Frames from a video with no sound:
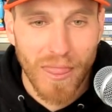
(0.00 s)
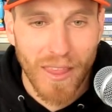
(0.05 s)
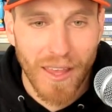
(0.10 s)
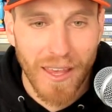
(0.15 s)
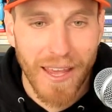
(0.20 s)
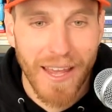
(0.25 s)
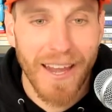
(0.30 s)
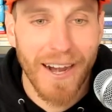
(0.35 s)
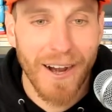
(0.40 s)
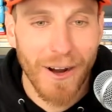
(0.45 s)

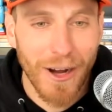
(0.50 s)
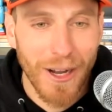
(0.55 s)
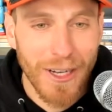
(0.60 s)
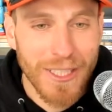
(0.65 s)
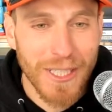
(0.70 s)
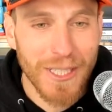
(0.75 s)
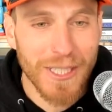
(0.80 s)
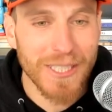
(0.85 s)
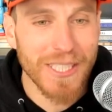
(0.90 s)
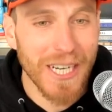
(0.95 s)
And it
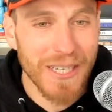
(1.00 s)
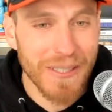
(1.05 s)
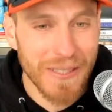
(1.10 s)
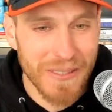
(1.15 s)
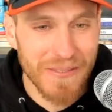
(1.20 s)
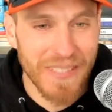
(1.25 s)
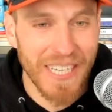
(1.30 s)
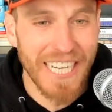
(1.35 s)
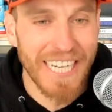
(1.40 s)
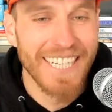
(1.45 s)
also stuck with
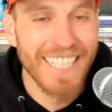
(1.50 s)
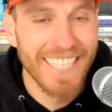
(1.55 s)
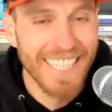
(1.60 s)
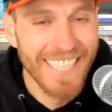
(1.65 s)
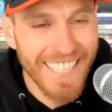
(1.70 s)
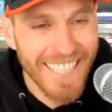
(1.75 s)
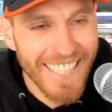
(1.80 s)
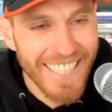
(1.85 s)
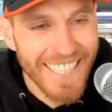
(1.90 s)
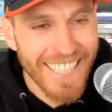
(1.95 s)
me
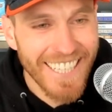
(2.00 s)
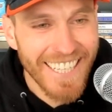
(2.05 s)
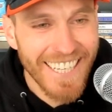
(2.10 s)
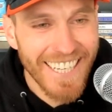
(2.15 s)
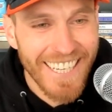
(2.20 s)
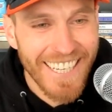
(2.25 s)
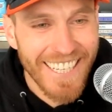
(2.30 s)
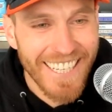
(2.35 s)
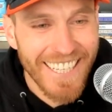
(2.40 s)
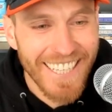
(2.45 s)

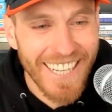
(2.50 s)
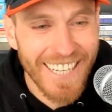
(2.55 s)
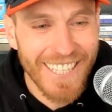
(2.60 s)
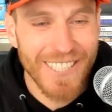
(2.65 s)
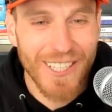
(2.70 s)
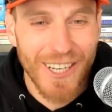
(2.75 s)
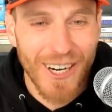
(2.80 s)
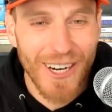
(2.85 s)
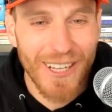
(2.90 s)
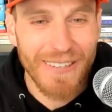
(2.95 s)
that
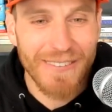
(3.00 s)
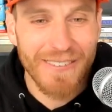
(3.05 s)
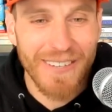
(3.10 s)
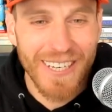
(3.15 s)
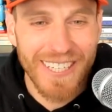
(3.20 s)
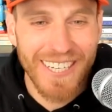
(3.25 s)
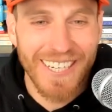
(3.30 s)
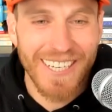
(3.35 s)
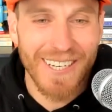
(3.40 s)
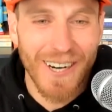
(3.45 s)
Charlie
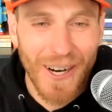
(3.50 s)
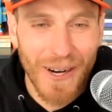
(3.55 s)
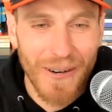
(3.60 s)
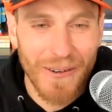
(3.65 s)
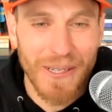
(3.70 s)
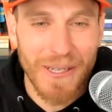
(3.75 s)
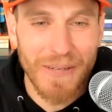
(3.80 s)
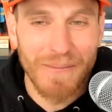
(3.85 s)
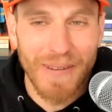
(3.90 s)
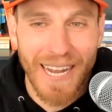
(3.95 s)
fucking
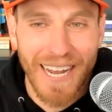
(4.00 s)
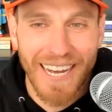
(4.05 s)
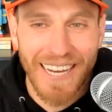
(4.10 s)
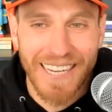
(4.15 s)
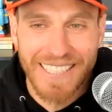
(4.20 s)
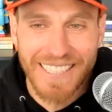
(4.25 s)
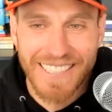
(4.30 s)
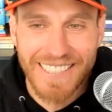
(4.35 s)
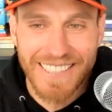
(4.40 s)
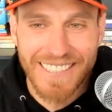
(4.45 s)
Garwood,
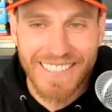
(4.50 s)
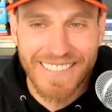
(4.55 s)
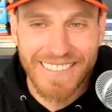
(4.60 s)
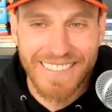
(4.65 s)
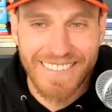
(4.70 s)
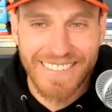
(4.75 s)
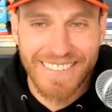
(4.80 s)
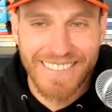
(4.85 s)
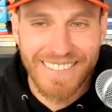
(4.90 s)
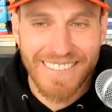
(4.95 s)
man,
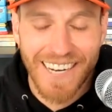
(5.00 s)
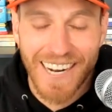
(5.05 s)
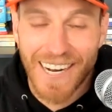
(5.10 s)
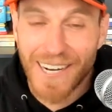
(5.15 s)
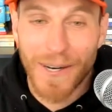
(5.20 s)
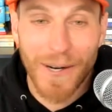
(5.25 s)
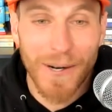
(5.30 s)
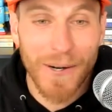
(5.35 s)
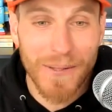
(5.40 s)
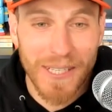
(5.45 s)
I
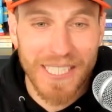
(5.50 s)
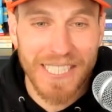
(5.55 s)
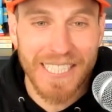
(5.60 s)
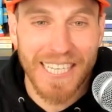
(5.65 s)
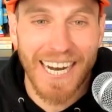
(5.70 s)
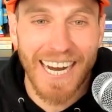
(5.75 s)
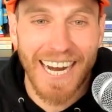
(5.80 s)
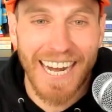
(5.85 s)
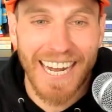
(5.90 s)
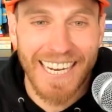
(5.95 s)
owe this
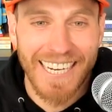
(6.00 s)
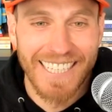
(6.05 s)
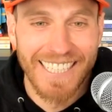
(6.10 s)
guy.